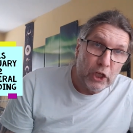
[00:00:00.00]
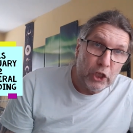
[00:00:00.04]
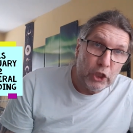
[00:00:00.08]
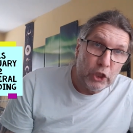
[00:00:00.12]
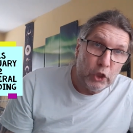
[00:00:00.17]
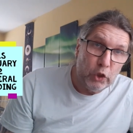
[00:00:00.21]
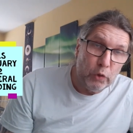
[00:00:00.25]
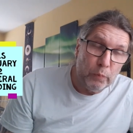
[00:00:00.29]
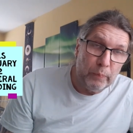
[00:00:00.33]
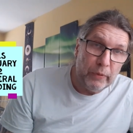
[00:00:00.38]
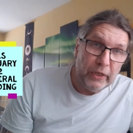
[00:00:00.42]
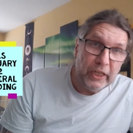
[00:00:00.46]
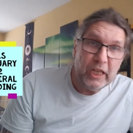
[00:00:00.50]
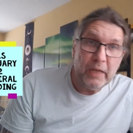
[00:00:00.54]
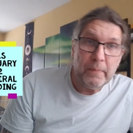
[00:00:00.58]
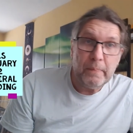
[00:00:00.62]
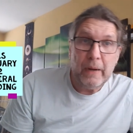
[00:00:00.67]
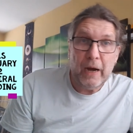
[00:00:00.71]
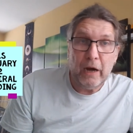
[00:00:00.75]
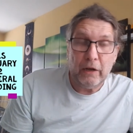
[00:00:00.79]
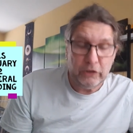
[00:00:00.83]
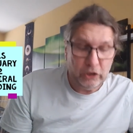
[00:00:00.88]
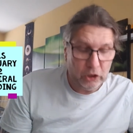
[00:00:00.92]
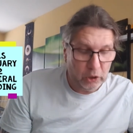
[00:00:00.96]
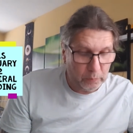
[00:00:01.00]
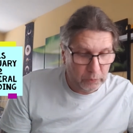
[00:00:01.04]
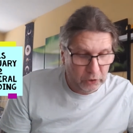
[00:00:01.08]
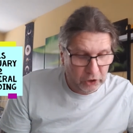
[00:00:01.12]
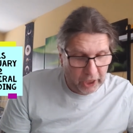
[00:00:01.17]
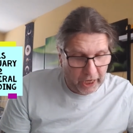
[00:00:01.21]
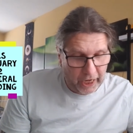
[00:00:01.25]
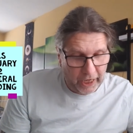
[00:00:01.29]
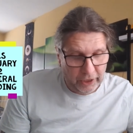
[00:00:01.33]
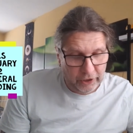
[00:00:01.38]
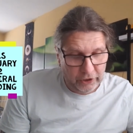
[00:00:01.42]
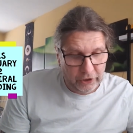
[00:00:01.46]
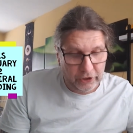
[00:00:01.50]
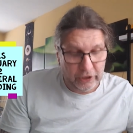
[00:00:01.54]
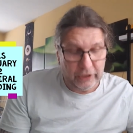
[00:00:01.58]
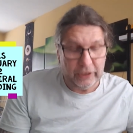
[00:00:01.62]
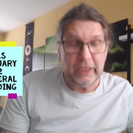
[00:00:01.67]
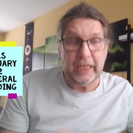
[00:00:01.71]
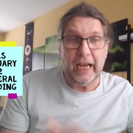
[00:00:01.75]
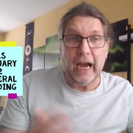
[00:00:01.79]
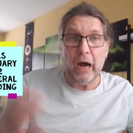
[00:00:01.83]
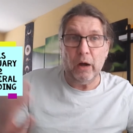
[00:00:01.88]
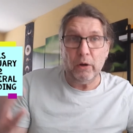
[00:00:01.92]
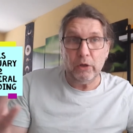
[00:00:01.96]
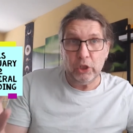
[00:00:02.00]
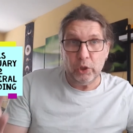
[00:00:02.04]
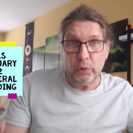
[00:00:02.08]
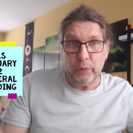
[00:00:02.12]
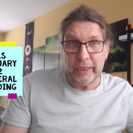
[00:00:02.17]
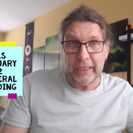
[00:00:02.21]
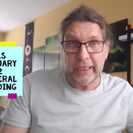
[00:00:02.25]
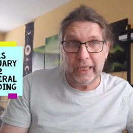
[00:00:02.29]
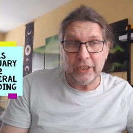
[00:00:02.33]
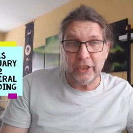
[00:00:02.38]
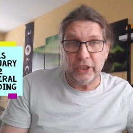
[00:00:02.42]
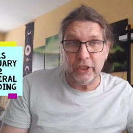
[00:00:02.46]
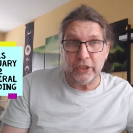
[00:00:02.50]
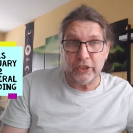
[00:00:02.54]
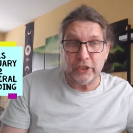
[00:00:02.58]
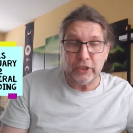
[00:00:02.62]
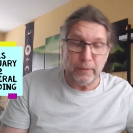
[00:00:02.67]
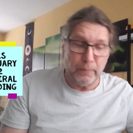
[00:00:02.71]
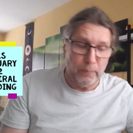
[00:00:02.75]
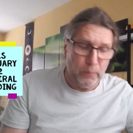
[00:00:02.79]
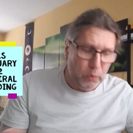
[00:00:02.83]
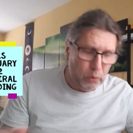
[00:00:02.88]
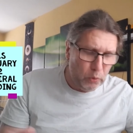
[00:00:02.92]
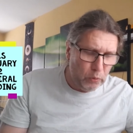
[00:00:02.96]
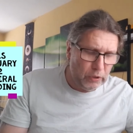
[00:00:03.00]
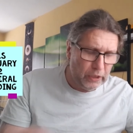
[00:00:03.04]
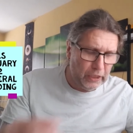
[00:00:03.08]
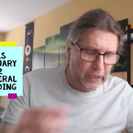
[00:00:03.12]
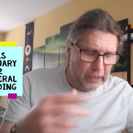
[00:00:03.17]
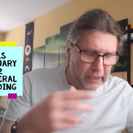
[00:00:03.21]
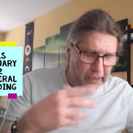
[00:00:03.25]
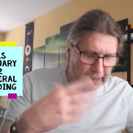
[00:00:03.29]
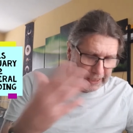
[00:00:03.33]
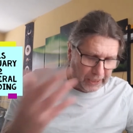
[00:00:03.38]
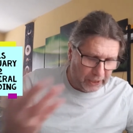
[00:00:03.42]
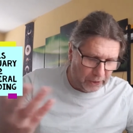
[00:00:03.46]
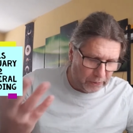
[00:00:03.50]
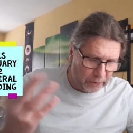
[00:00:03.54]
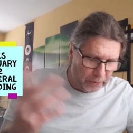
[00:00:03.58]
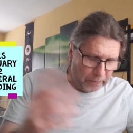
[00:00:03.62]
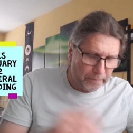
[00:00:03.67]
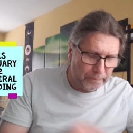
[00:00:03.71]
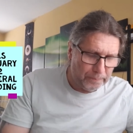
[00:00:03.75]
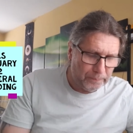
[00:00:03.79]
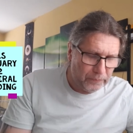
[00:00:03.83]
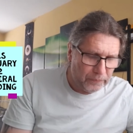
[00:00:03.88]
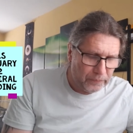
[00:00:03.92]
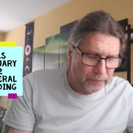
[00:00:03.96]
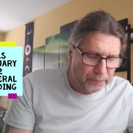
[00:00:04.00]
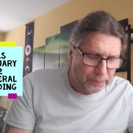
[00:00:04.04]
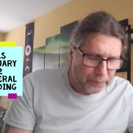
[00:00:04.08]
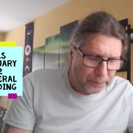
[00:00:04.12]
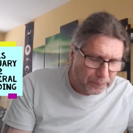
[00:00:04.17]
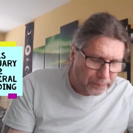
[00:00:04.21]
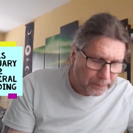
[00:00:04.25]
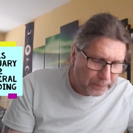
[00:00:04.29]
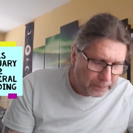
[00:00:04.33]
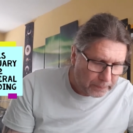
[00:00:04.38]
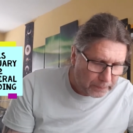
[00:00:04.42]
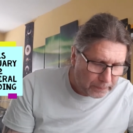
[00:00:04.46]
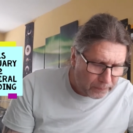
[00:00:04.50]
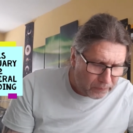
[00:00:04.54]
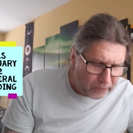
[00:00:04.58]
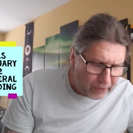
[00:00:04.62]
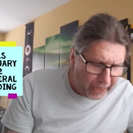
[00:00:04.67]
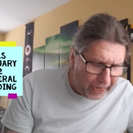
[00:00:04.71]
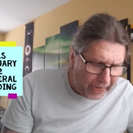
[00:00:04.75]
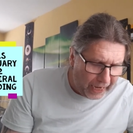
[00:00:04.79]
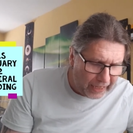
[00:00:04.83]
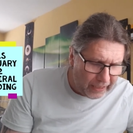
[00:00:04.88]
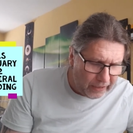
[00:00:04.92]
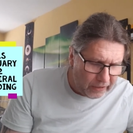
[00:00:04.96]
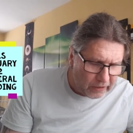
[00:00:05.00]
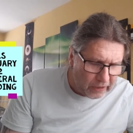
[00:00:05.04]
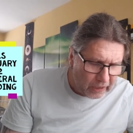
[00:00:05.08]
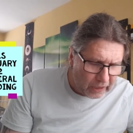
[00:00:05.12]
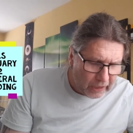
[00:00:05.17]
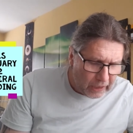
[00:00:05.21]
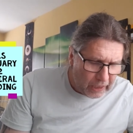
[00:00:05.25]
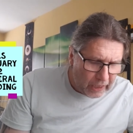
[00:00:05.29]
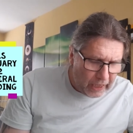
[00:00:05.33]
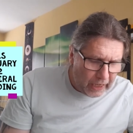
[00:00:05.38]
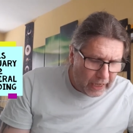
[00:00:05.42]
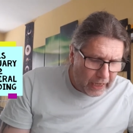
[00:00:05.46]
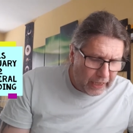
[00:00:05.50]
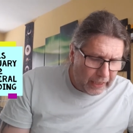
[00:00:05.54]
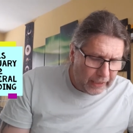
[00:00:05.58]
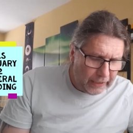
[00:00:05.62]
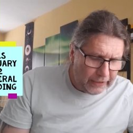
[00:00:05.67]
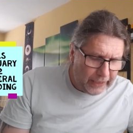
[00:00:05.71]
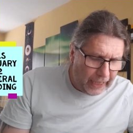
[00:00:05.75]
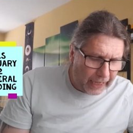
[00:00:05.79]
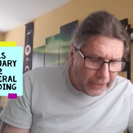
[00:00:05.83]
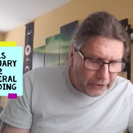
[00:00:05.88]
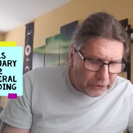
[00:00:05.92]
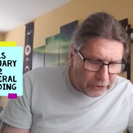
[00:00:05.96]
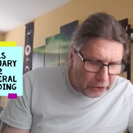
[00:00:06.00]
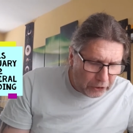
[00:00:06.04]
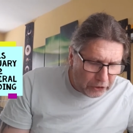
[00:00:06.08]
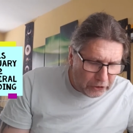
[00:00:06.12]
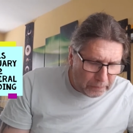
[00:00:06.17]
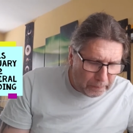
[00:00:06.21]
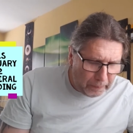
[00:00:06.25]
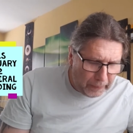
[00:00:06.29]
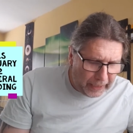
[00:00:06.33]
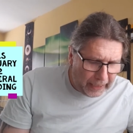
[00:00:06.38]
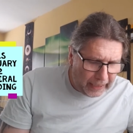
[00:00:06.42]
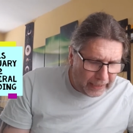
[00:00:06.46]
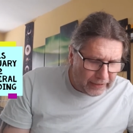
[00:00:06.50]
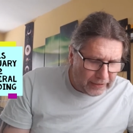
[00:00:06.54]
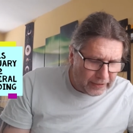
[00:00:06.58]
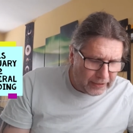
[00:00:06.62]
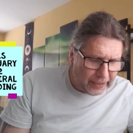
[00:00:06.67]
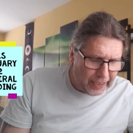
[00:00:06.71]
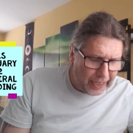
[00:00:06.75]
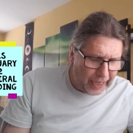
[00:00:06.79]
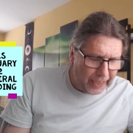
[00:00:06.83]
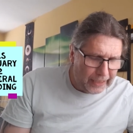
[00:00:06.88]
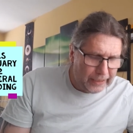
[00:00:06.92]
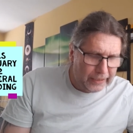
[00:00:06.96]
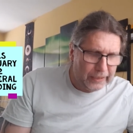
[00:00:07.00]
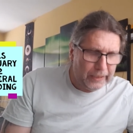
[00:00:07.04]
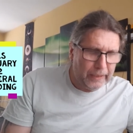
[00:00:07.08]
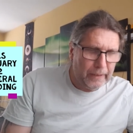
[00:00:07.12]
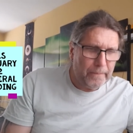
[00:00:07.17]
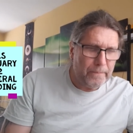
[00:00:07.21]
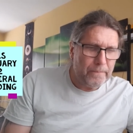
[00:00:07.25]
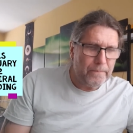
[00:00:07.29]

to bring about some changes. The outgoing energy is the moon in Leo. And that just means that,